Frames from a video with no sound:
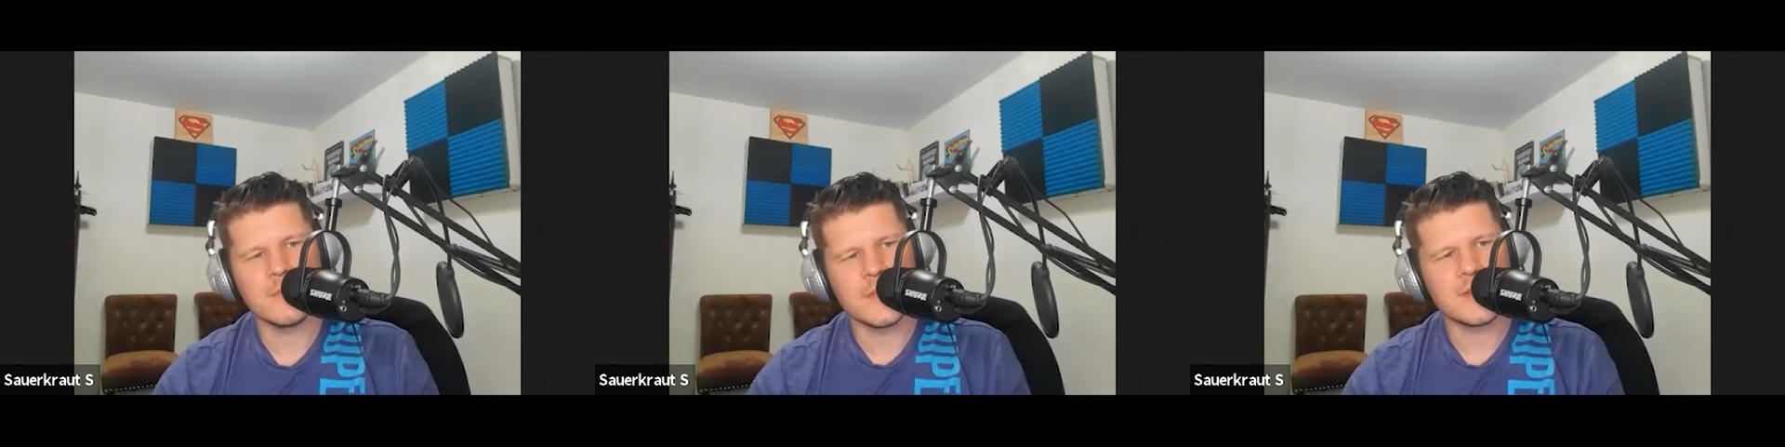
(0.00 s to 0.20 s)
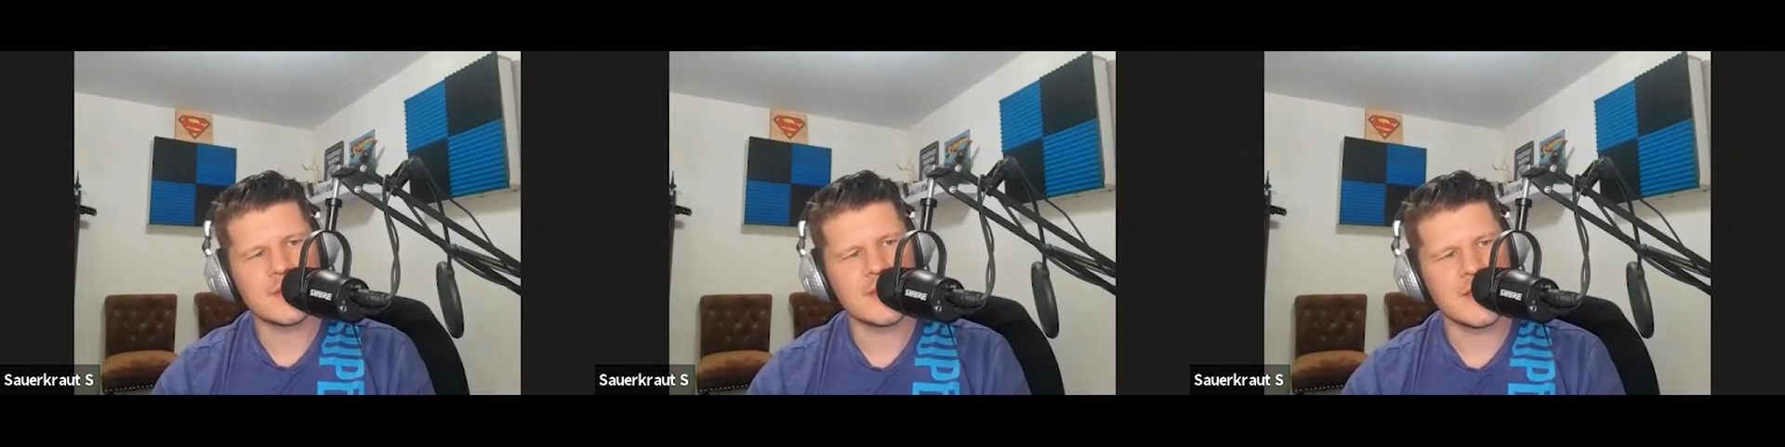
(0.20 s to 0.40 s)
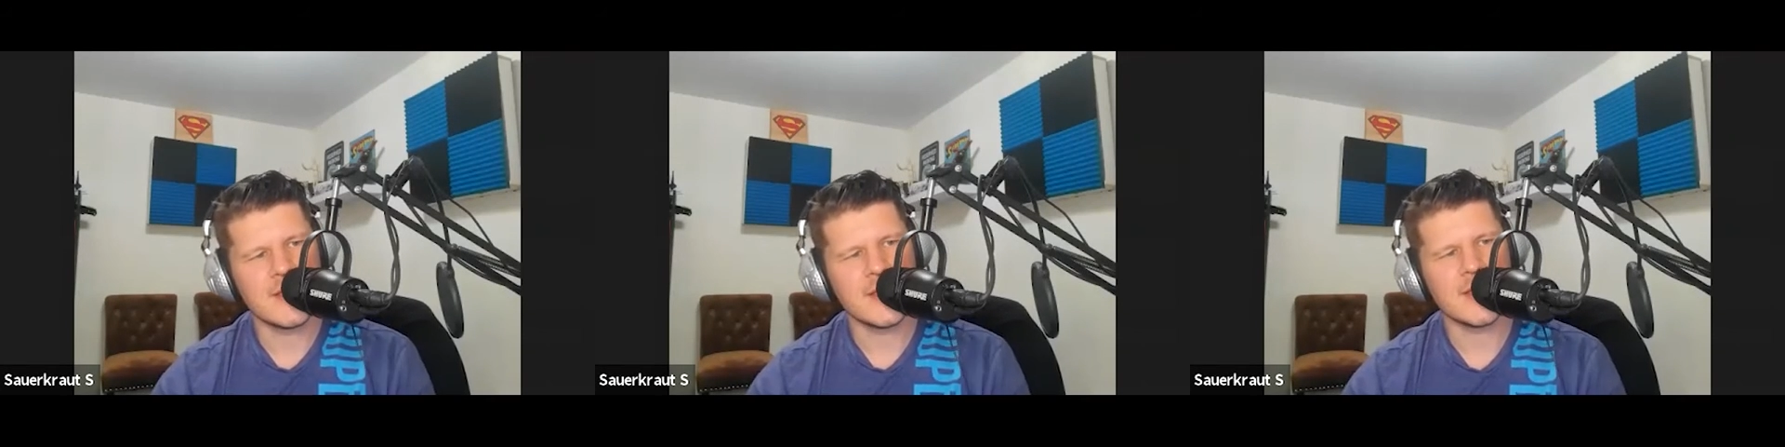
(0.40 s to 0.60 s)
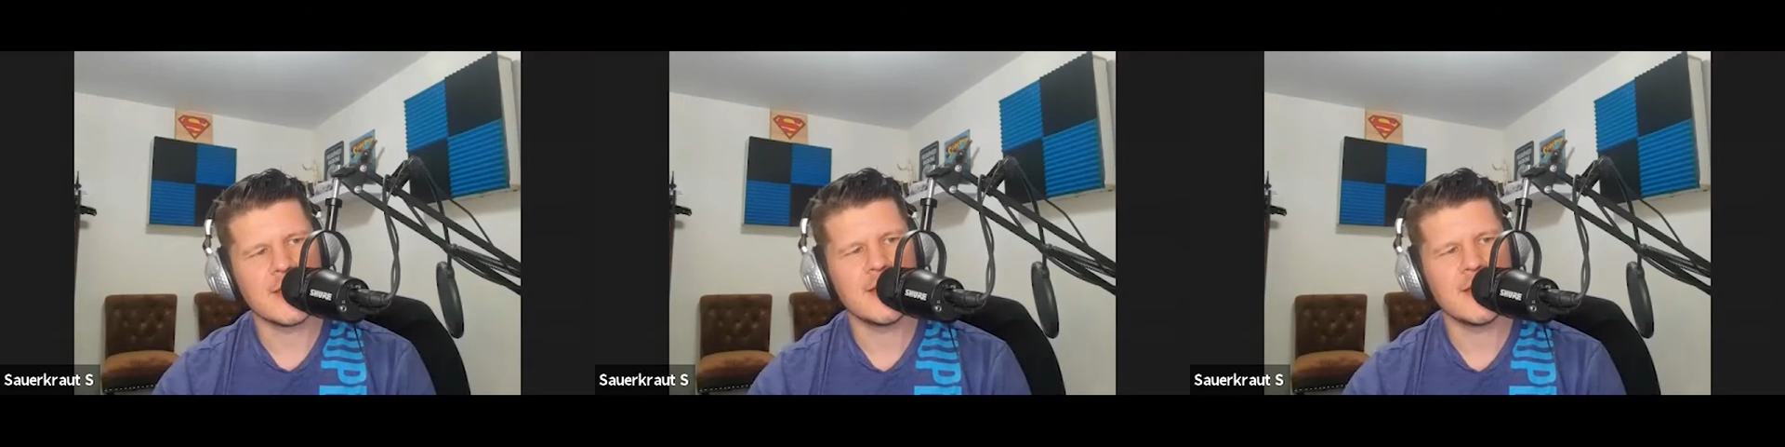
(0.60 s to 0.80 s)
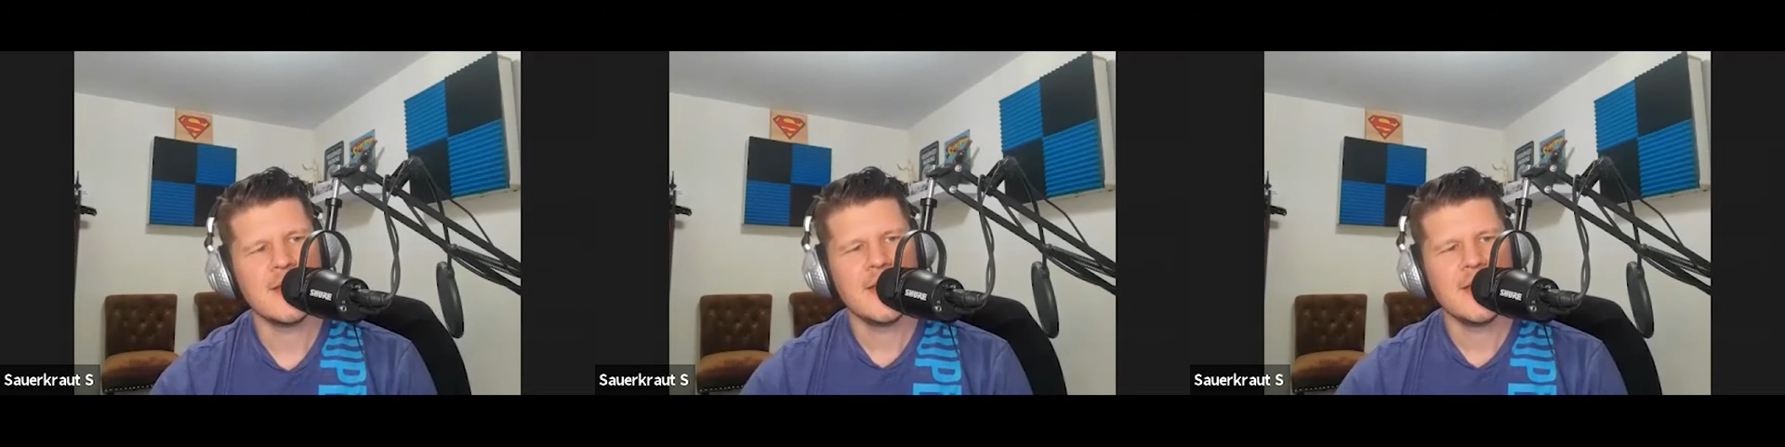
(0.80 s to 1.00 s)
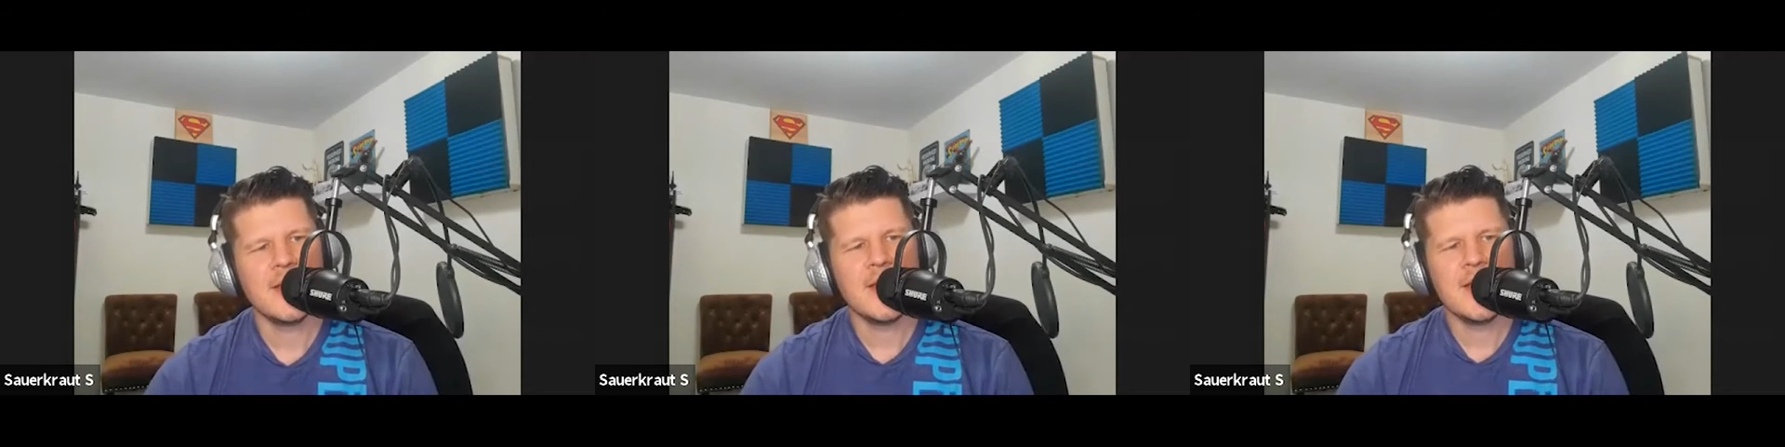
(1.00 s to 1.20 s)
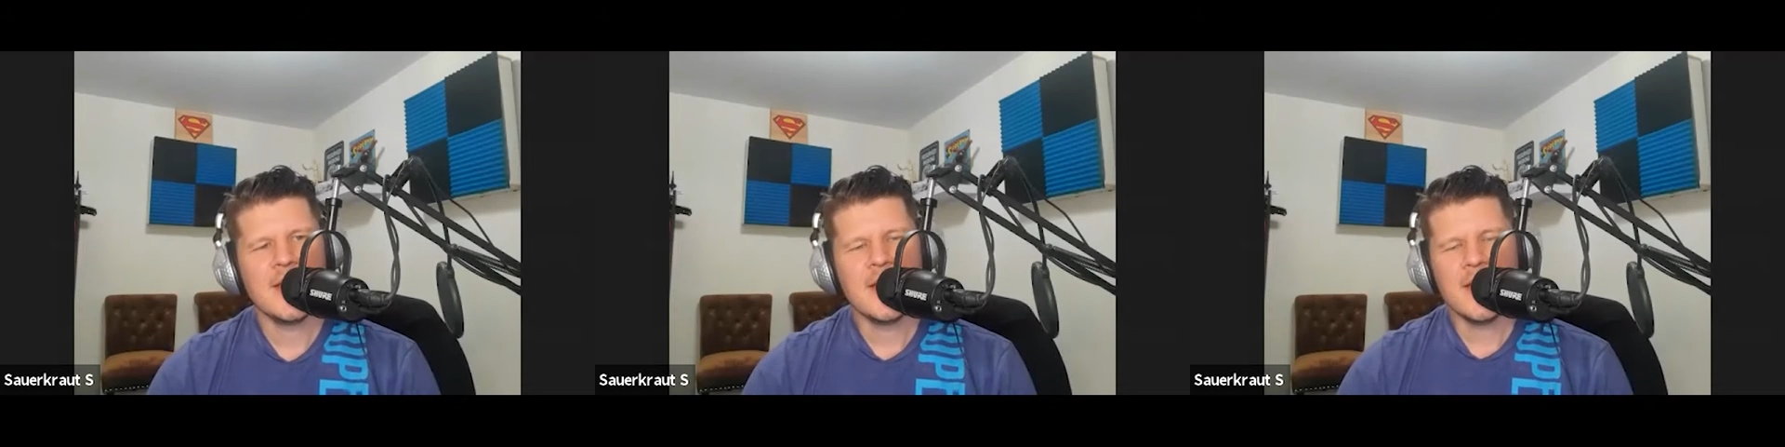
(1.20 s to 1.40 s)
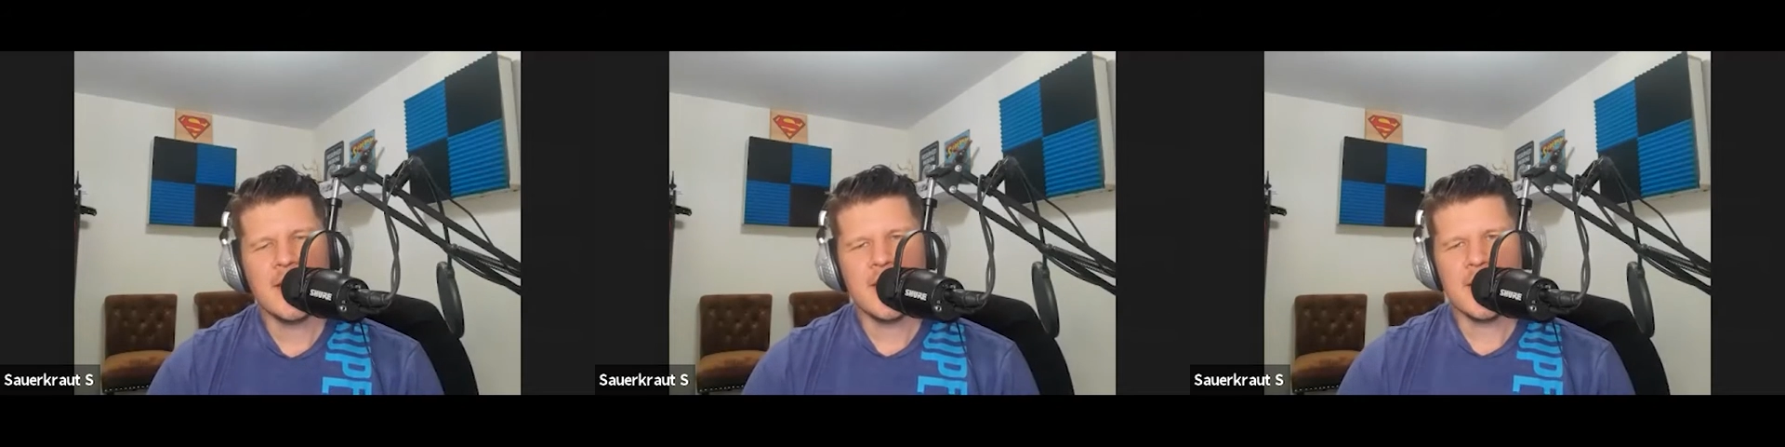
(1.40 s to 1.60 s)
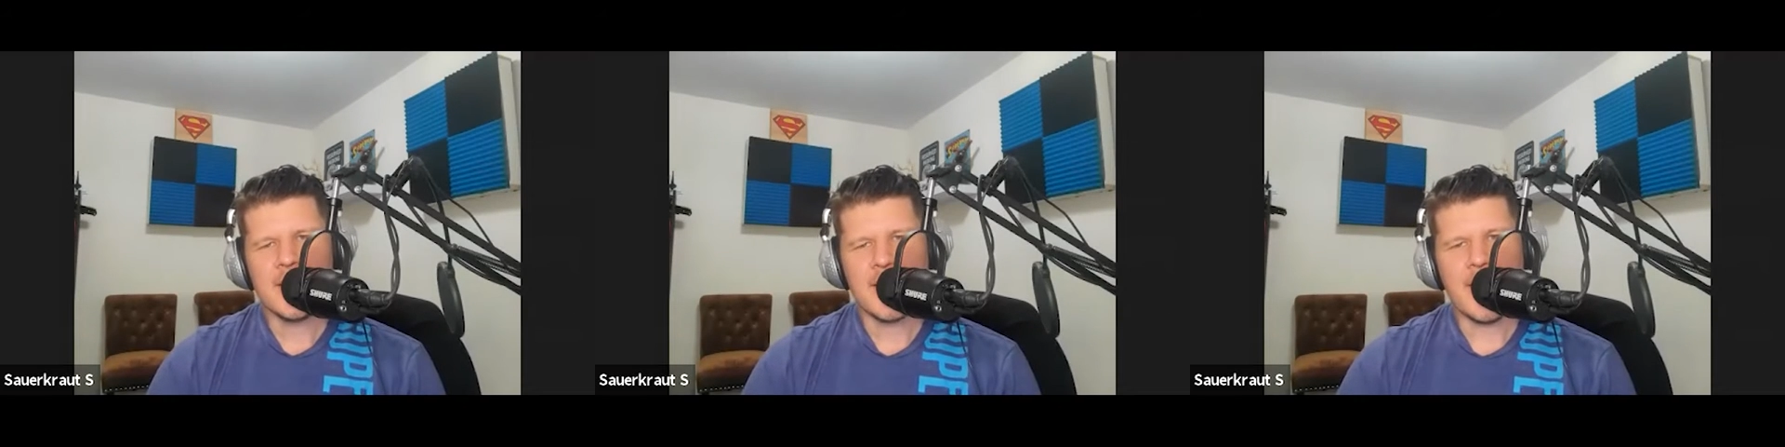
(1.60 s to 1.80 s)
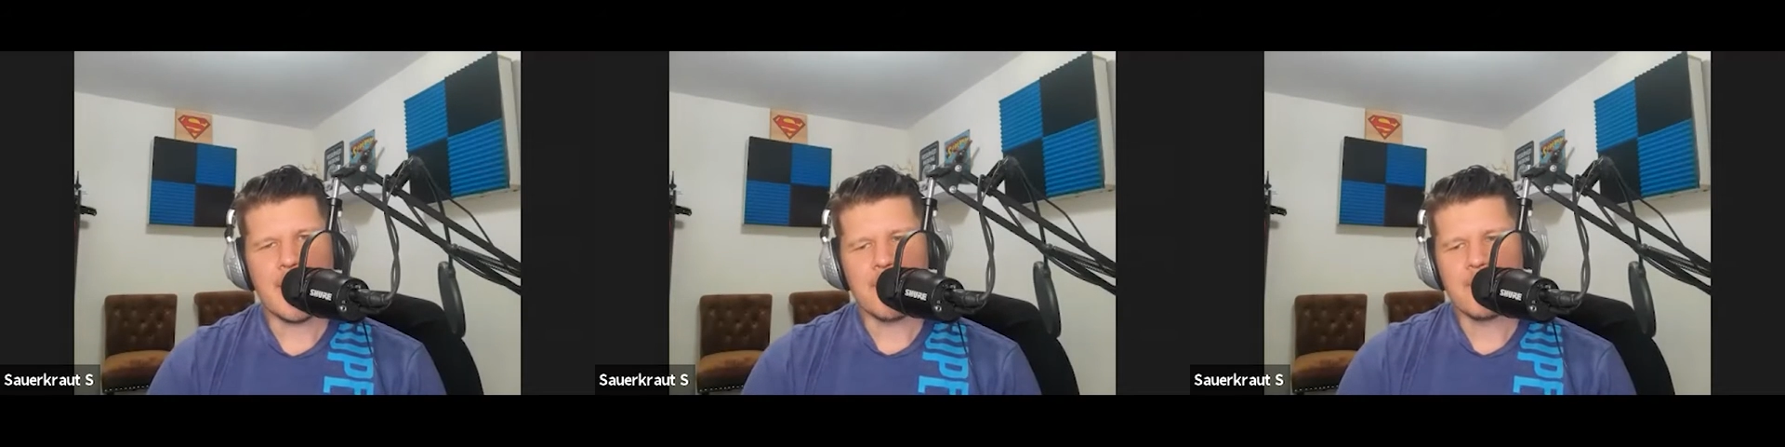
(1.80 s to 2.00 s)
But
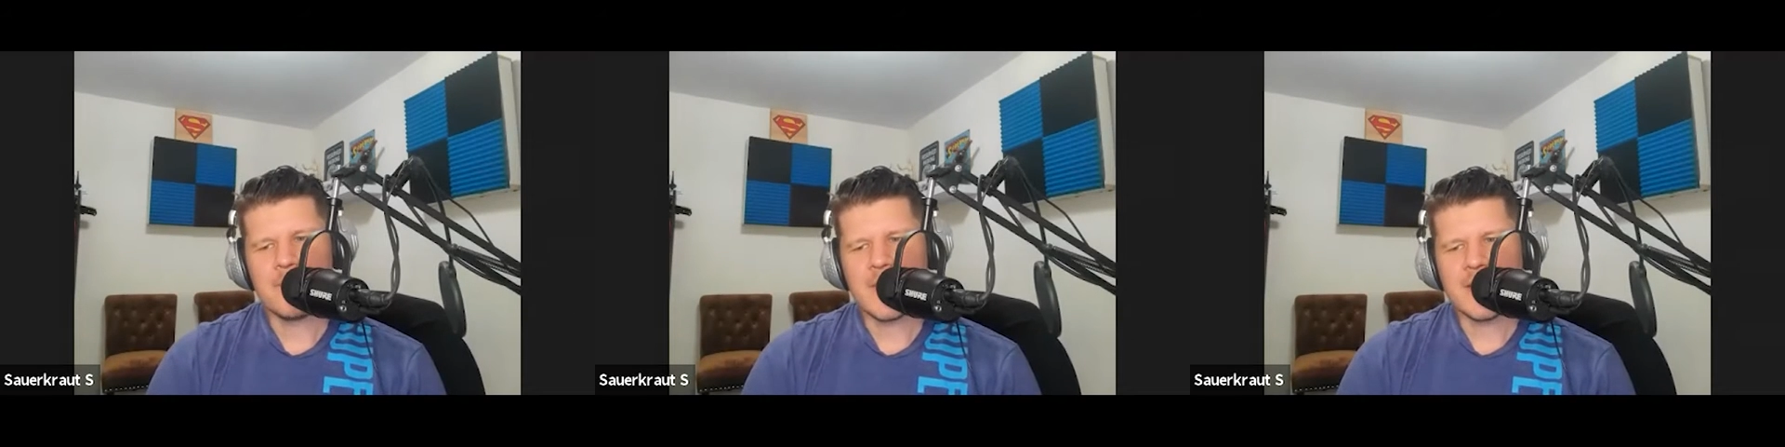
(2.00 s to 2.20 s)
yeah,